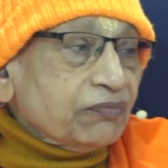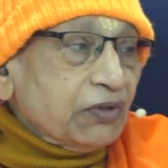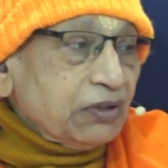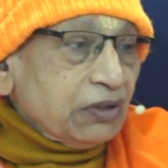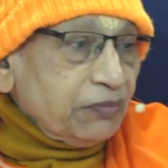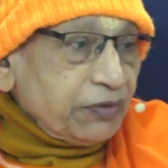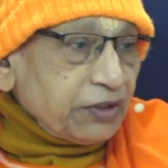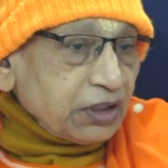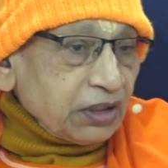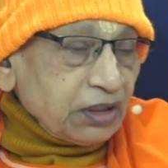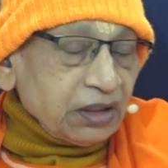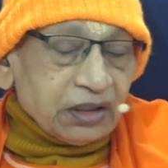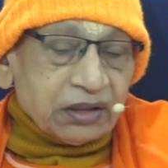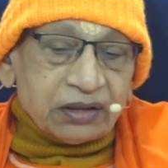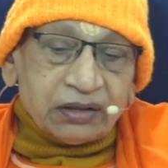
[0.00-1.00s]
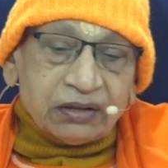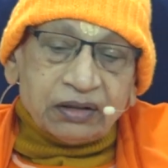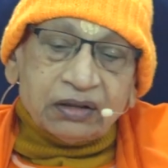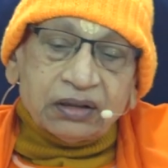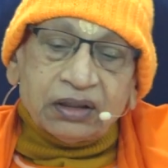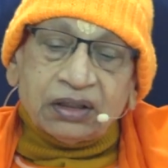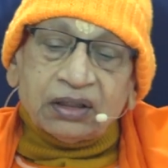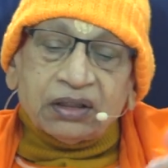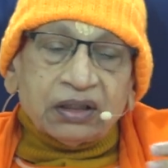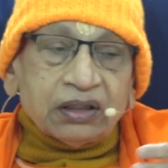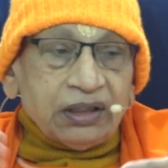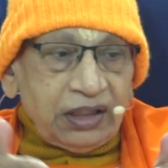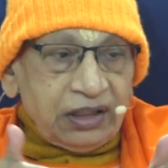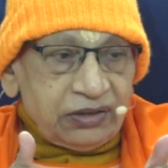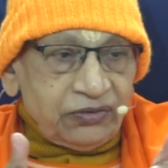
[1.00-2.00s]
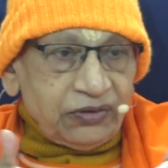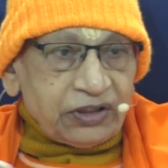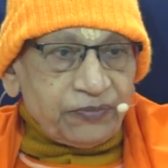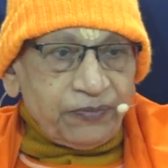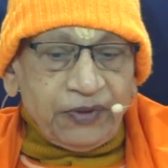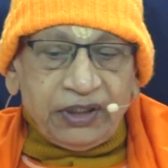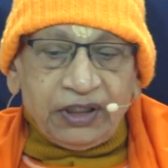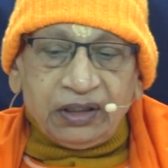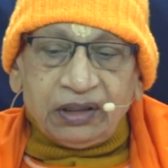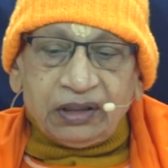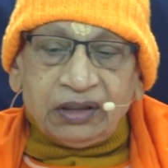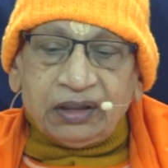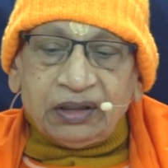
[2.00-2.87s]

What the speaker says: limitedness, as you explained.